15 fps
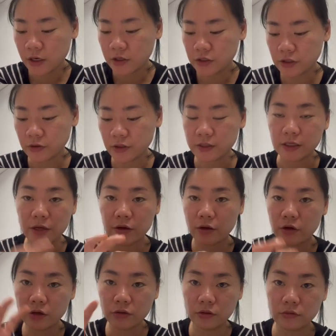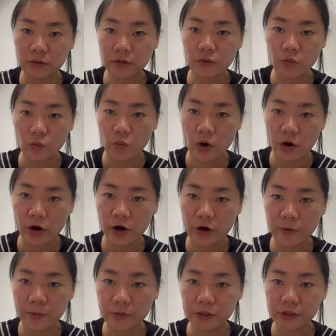So it's a verb,